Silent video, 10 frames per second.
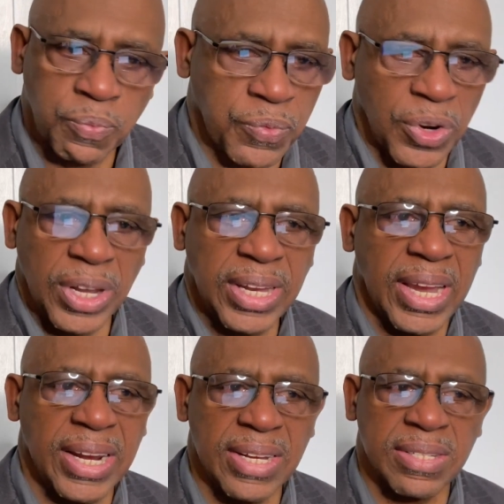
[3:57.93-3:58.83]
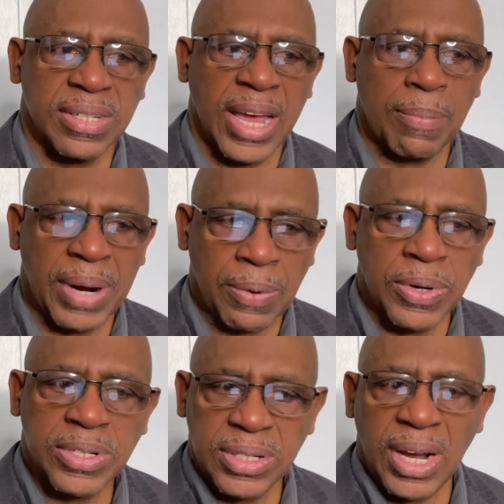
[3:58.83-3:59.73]
fully get into that, but I
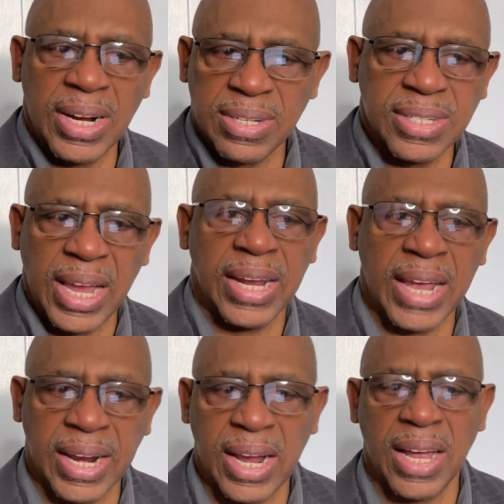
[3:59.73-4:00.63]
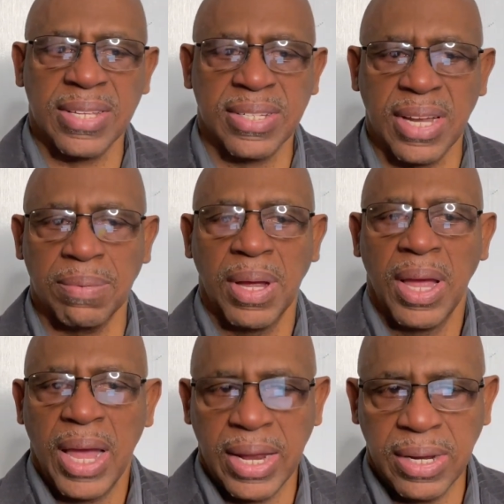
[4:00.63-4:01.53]
want you to understand that concept.
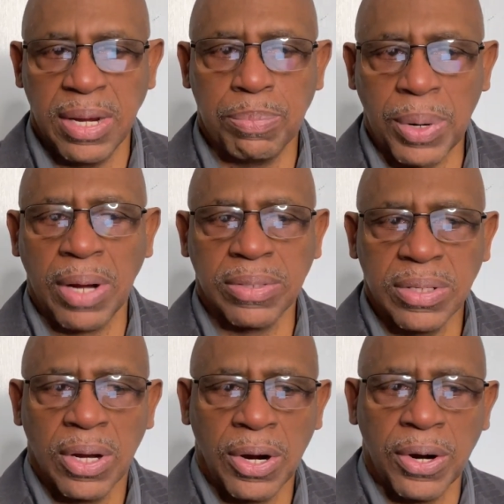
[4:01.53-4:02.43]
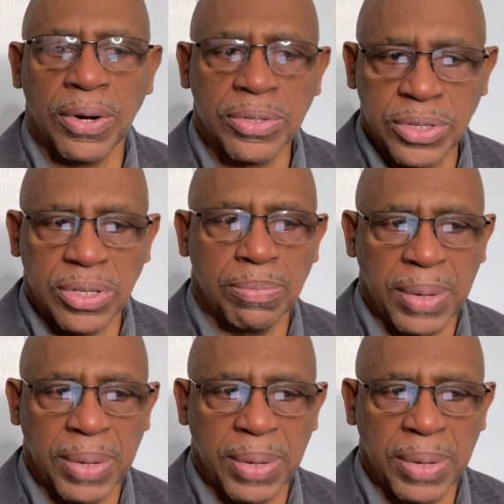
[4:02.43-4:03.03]
And he brought her to the